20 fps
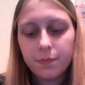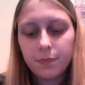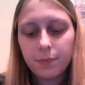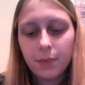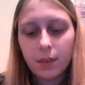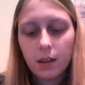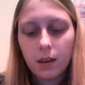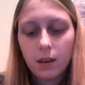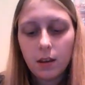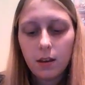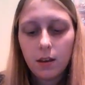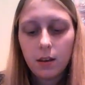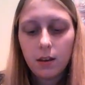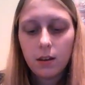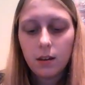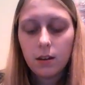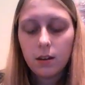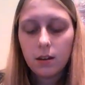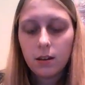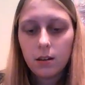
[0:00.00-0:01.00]

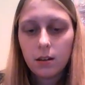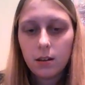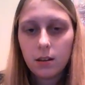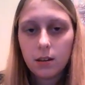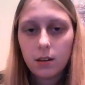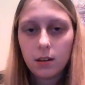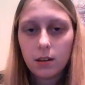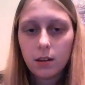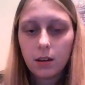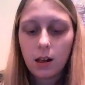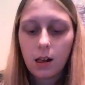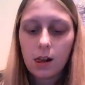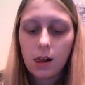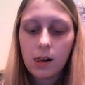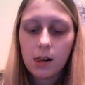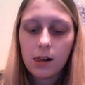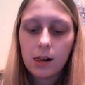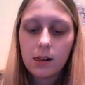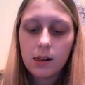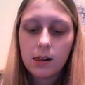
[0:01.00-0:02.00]

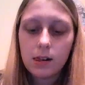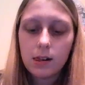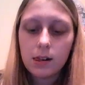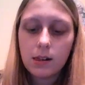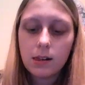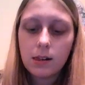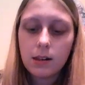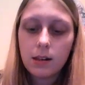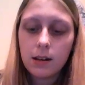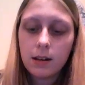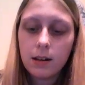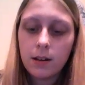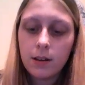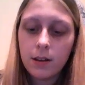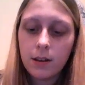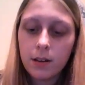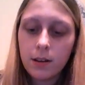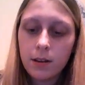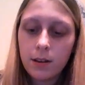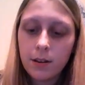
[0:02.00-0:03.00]

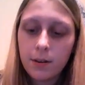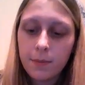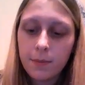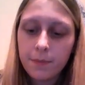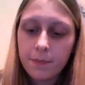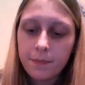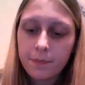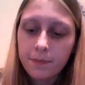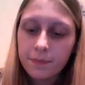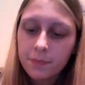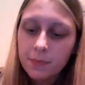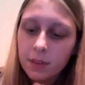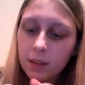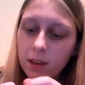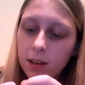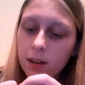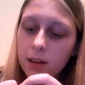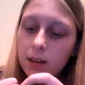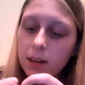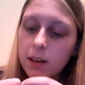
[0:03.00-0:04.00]

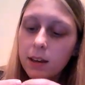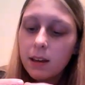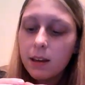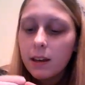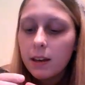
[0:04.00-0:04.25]
Nobody speaks.